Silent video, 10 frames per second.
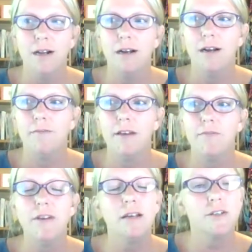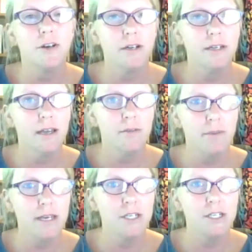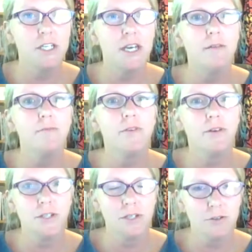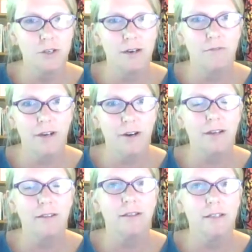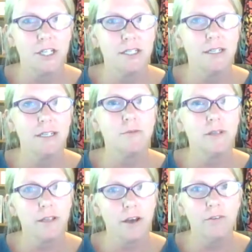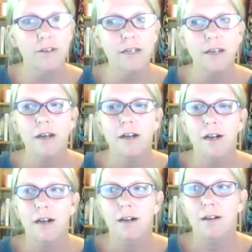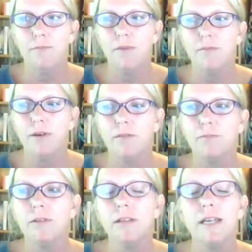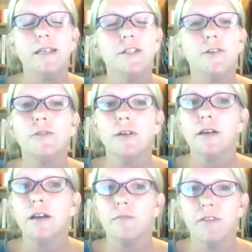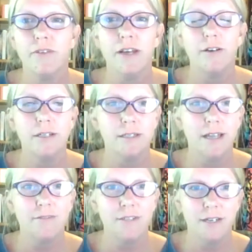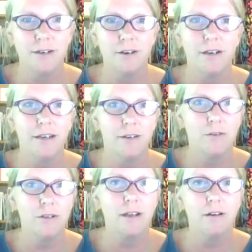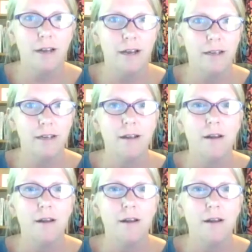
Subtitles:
They have not started taking patients yet. They're still trying to figure out the logistics with COVID. But please do look up the Veterans Life Center in North Carolina.